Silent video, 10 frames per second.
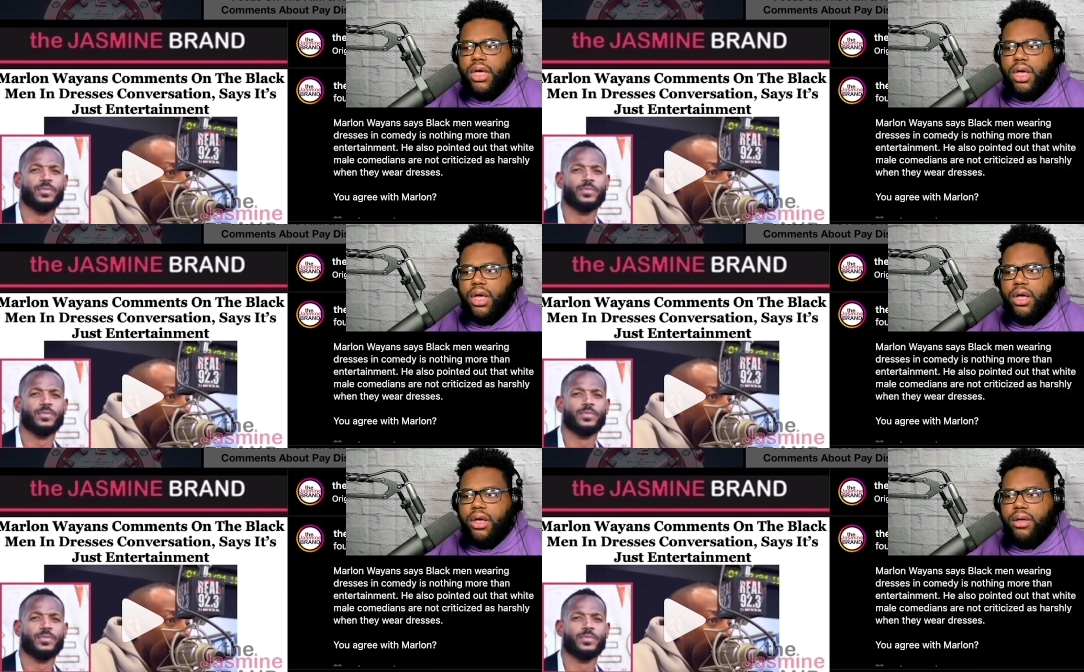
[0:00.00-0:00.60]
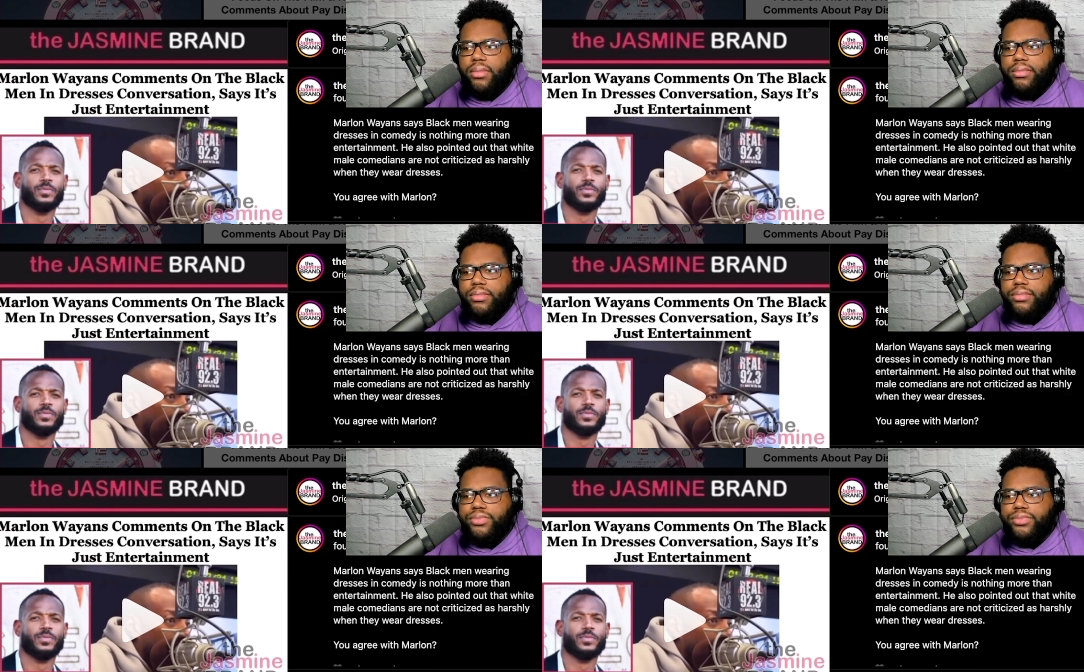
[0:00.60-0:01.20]

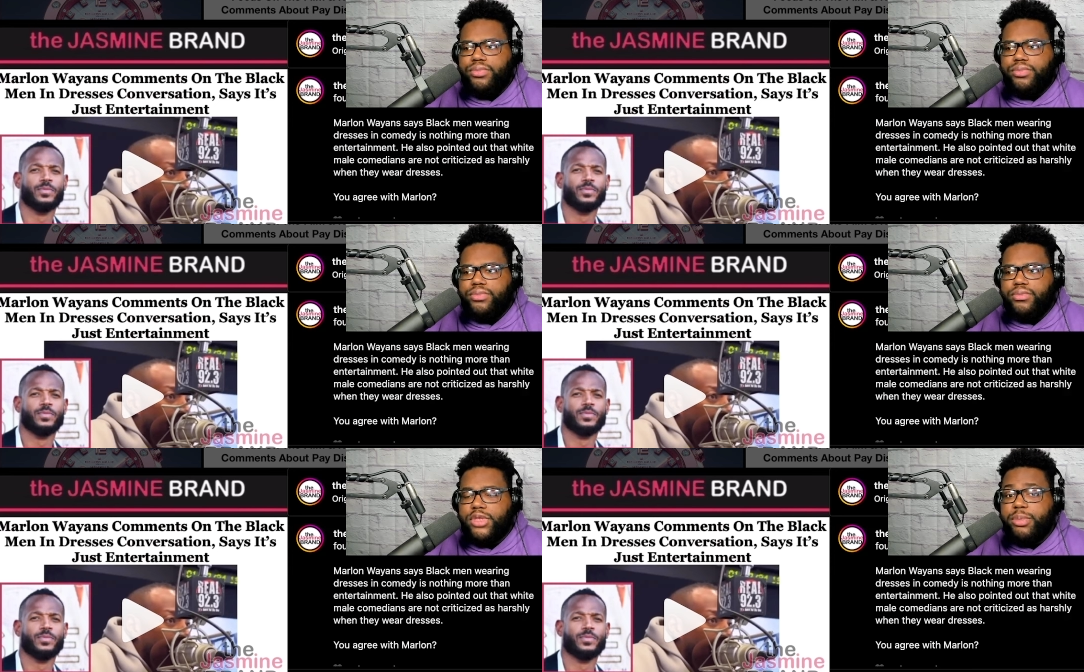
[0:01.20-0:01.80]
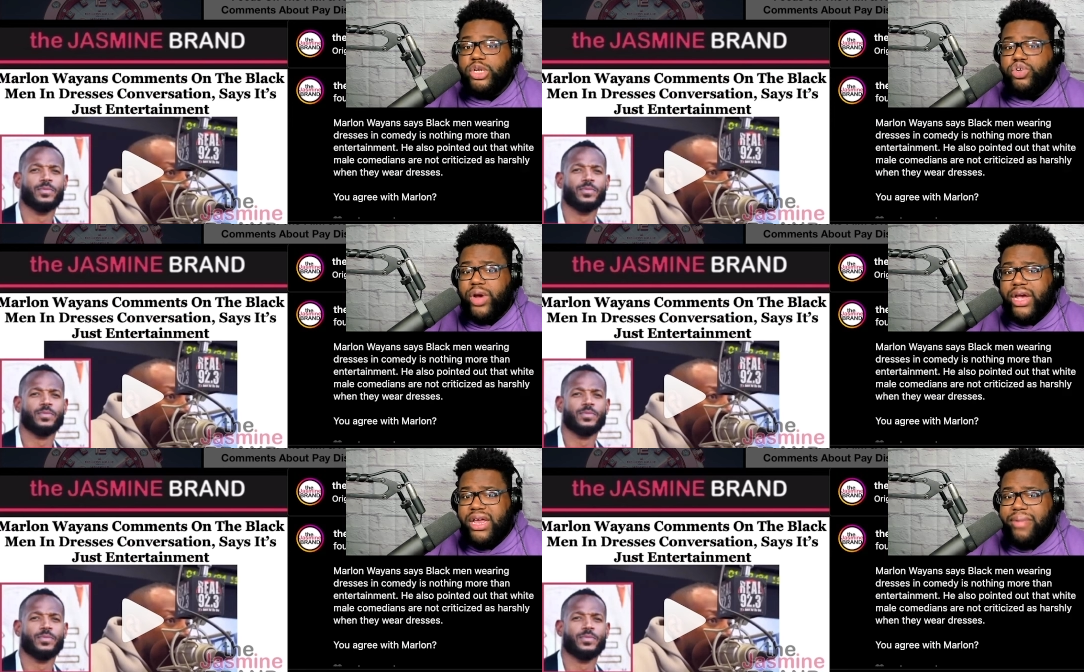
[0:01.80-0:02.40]
Speaker 1: um
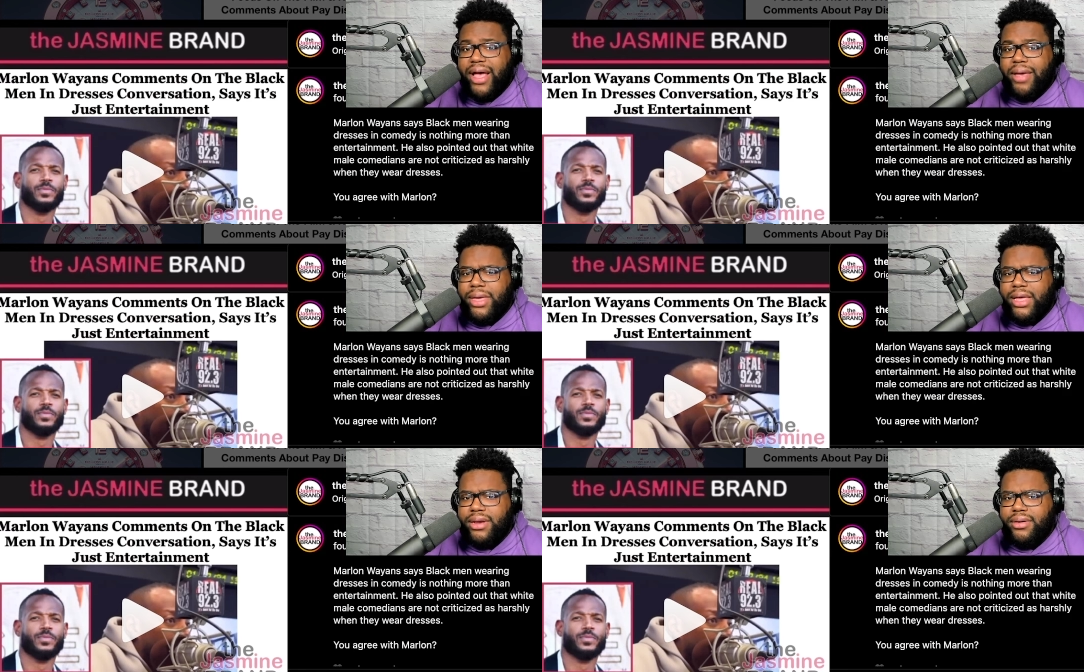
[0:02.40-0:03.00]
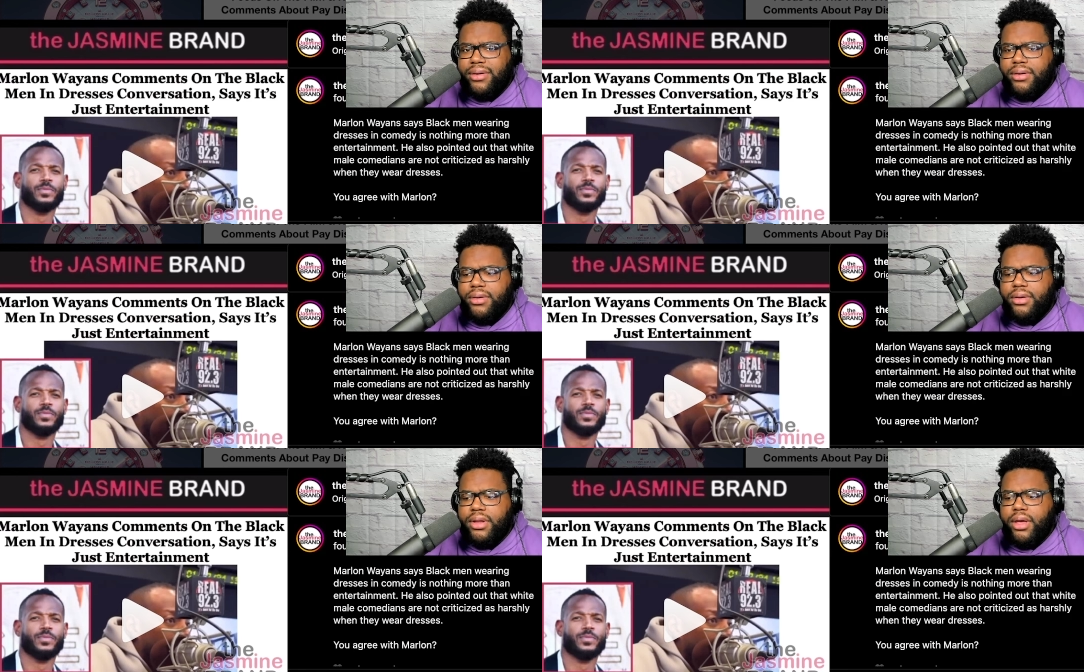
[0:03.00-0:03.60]
portrayed by men.
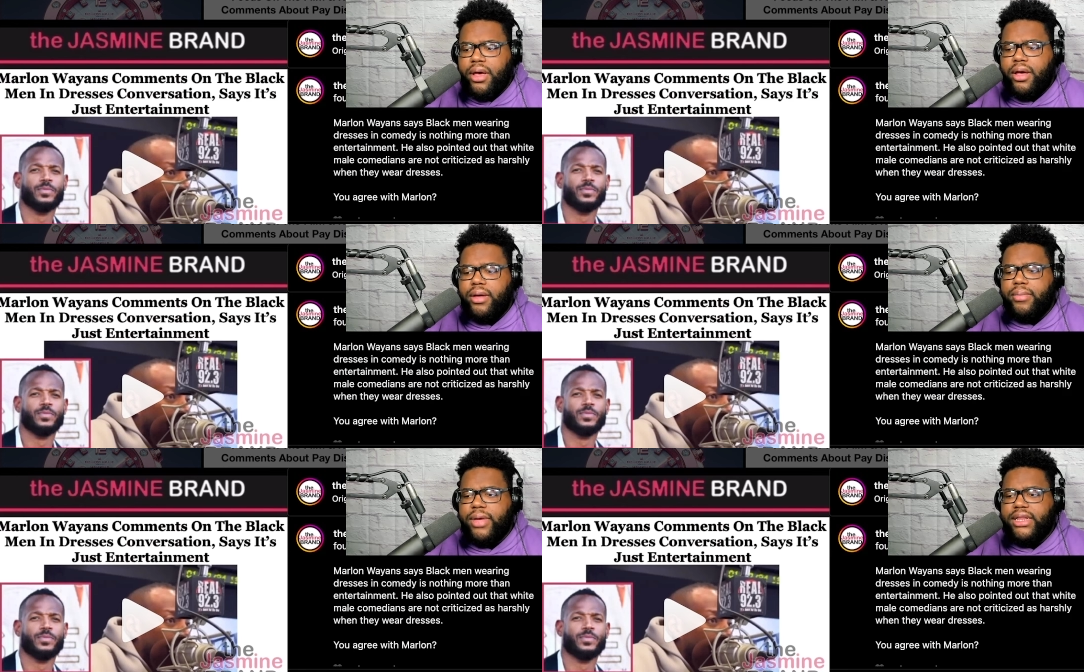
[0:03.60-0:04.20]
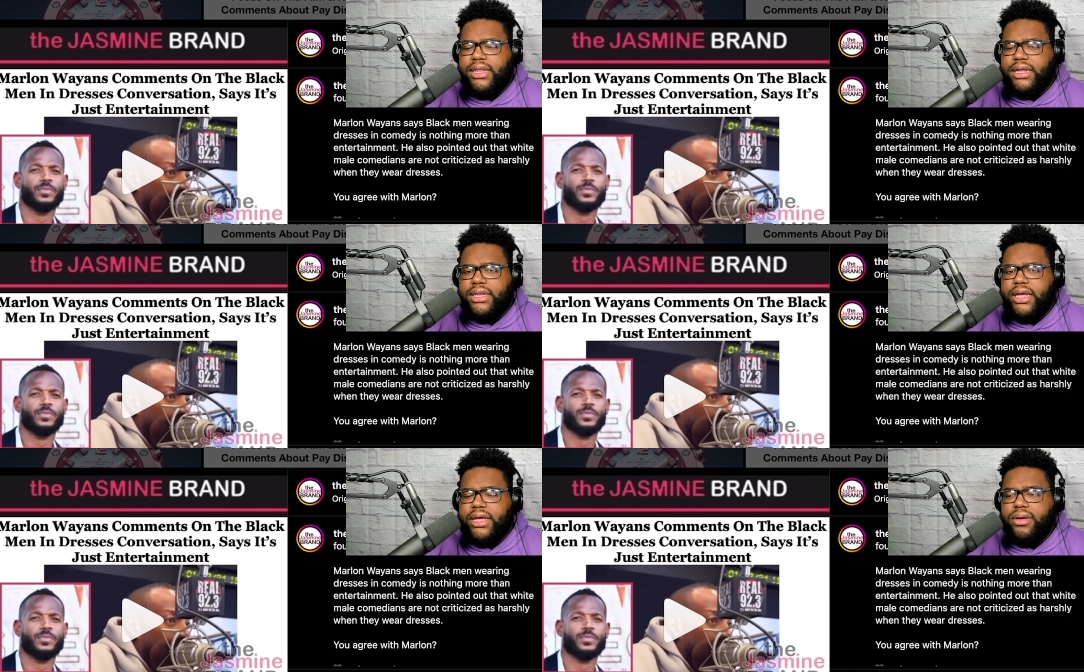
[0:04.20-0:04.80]
Um I think
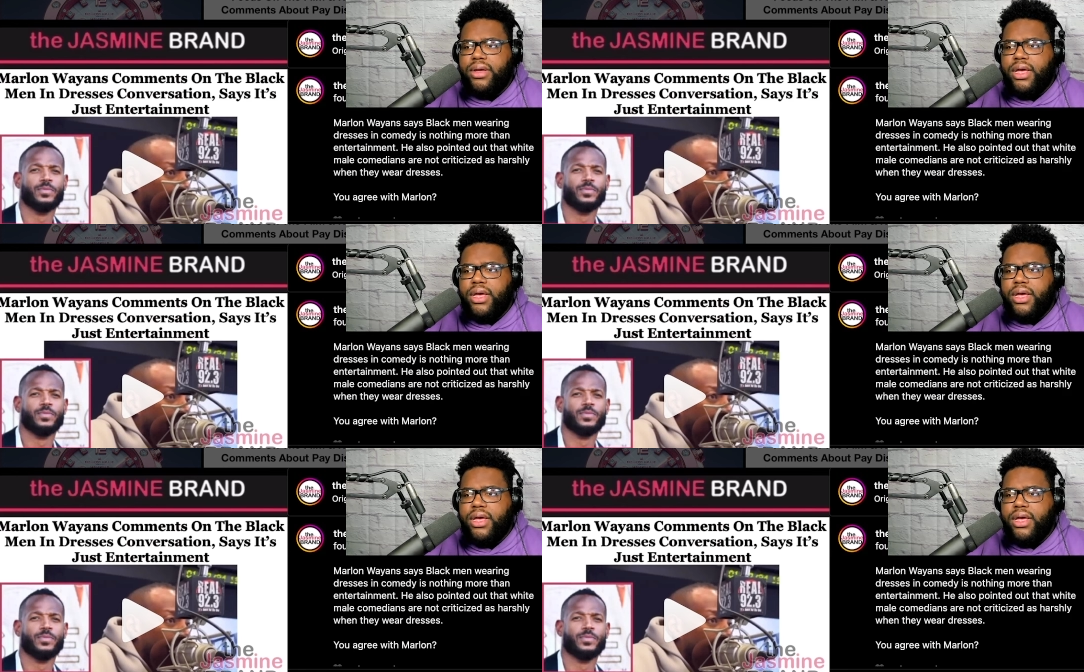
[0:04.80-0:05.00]
that